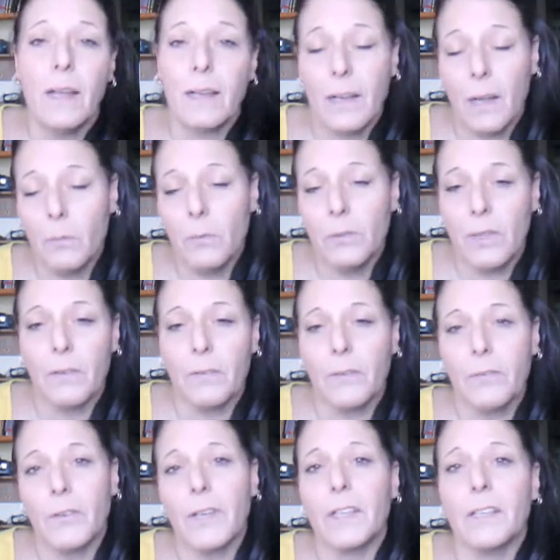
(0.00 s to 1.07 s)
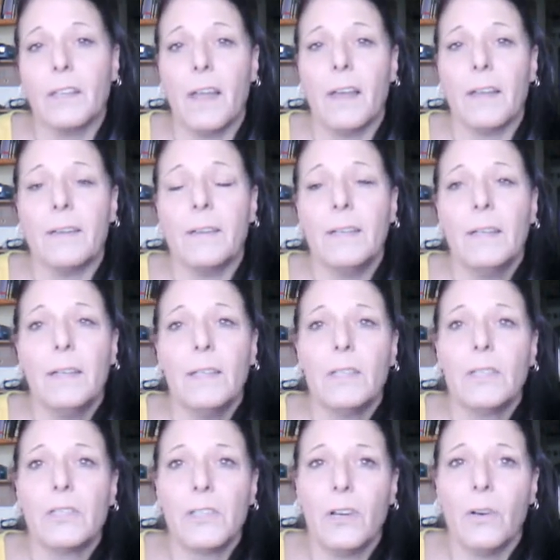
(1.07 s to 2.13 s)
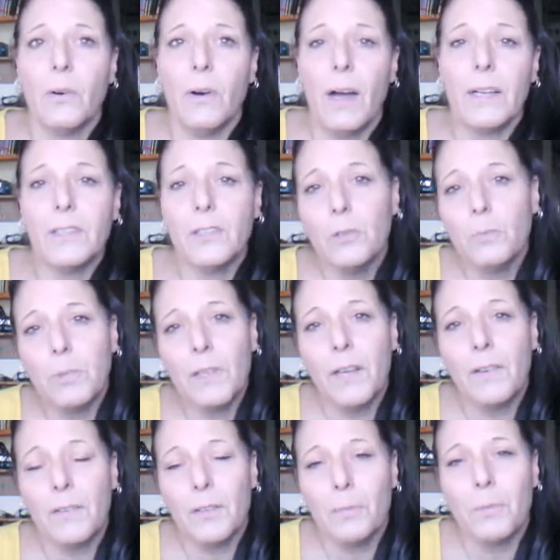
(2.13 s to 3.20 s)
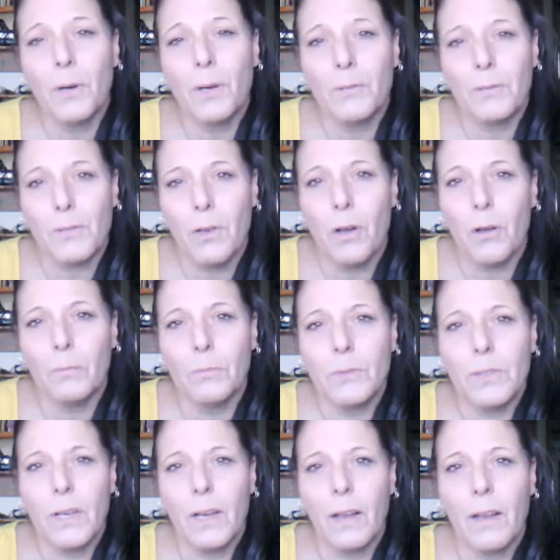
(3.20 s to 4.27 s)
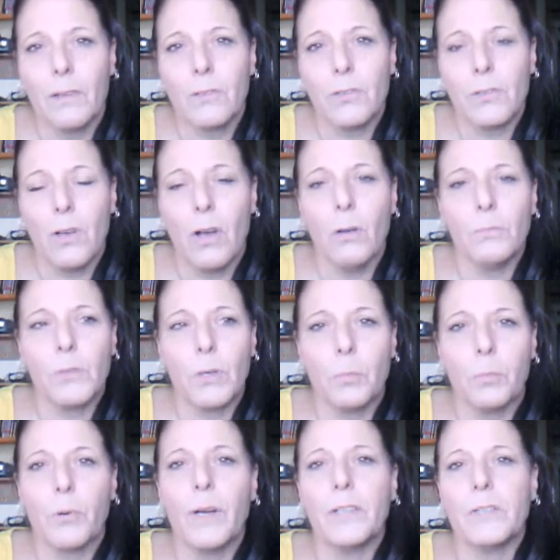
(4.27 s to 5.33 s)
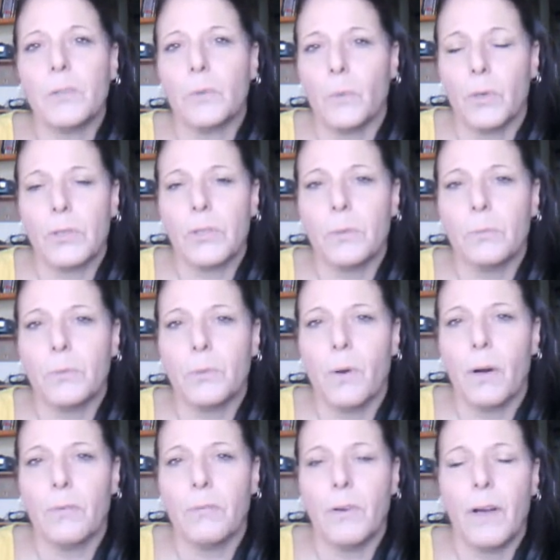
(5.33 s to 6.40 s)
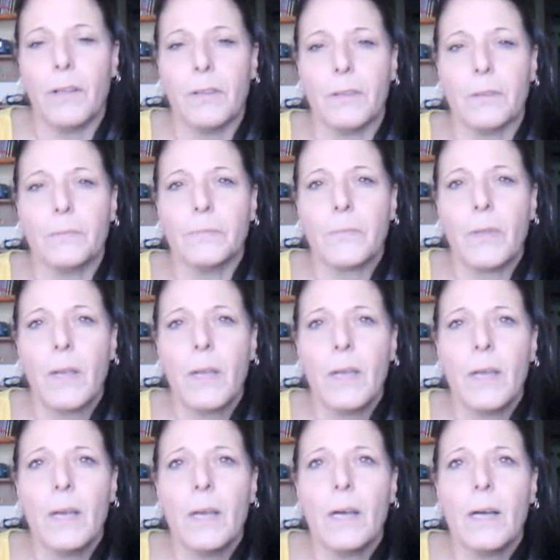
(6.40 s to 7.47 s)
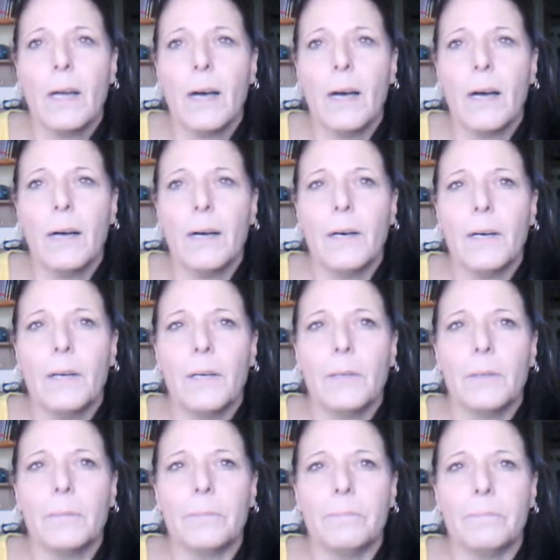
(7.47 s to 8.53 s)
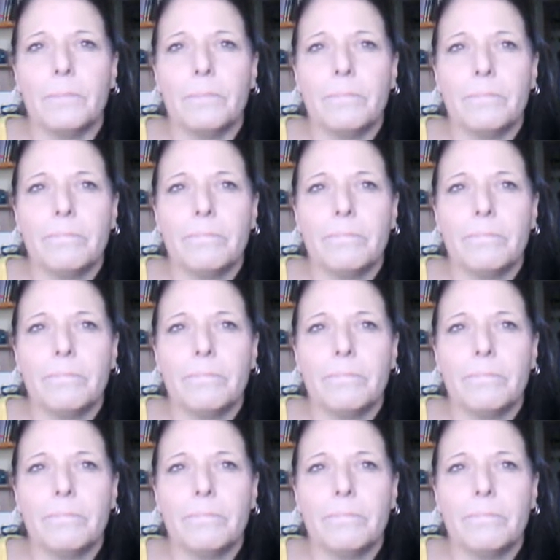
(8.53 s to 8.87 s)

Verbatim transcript: and I will never forget that. So I do believe in the book of Psalms, and Psalms are praise and worship to our Father. Um,